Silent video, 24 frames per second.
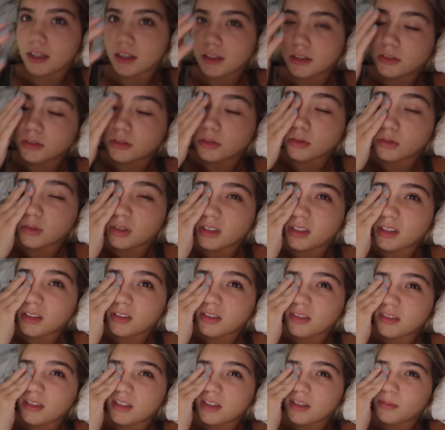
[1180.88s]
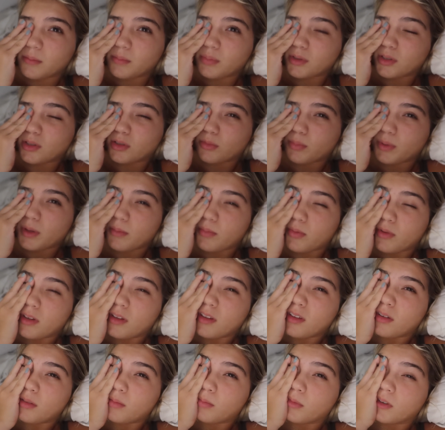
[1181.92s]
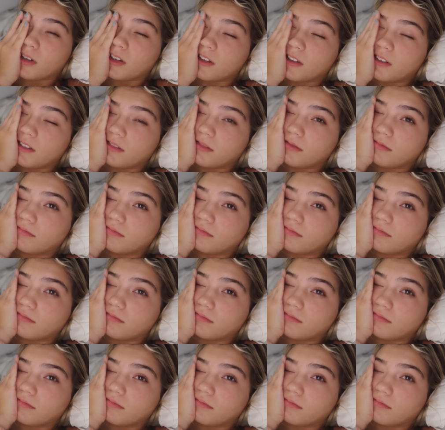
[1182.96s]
So I think there's like still people here, but